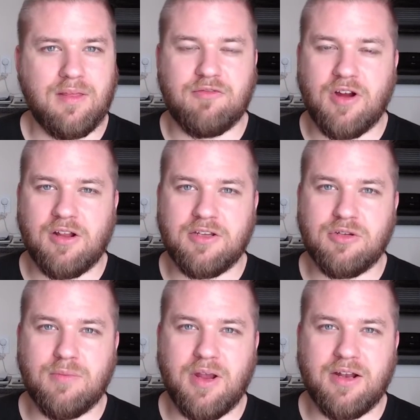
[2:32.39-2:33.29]
They finally
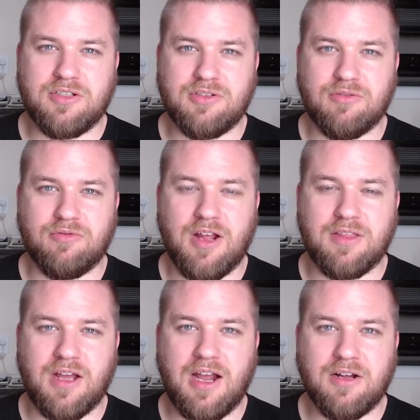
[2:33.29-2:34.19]
do manage to
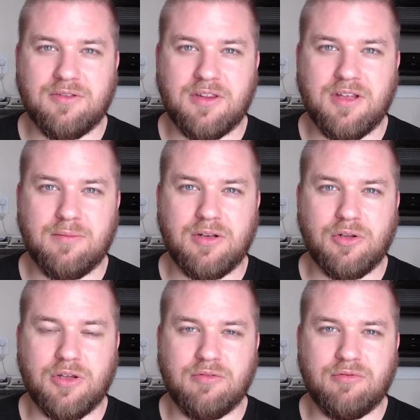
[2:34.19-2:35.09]
find the hideout that they had been
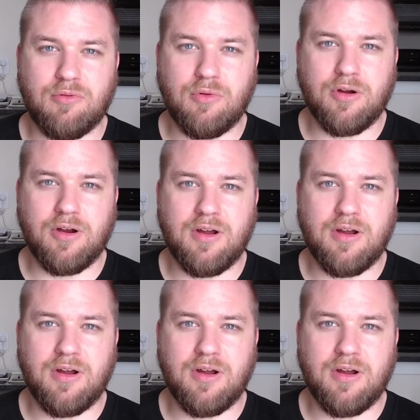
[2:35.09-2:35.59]
looking for,